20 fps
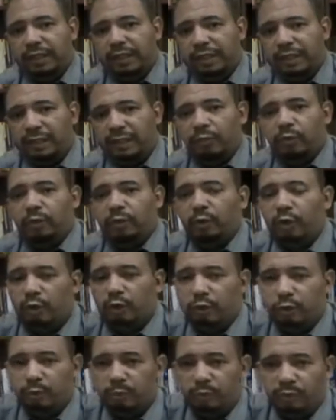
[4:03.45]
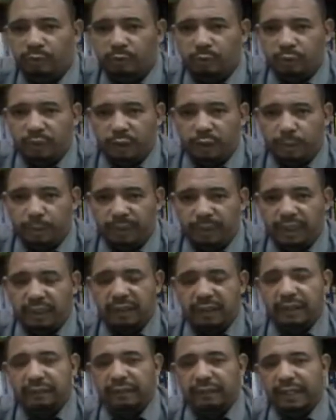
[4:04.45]
and then we're going to move to the
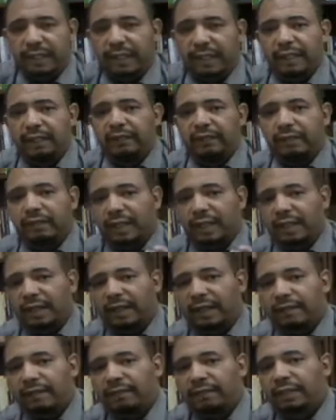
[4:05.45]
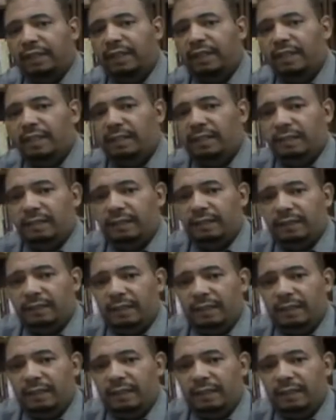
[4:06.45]
objective narrator, and after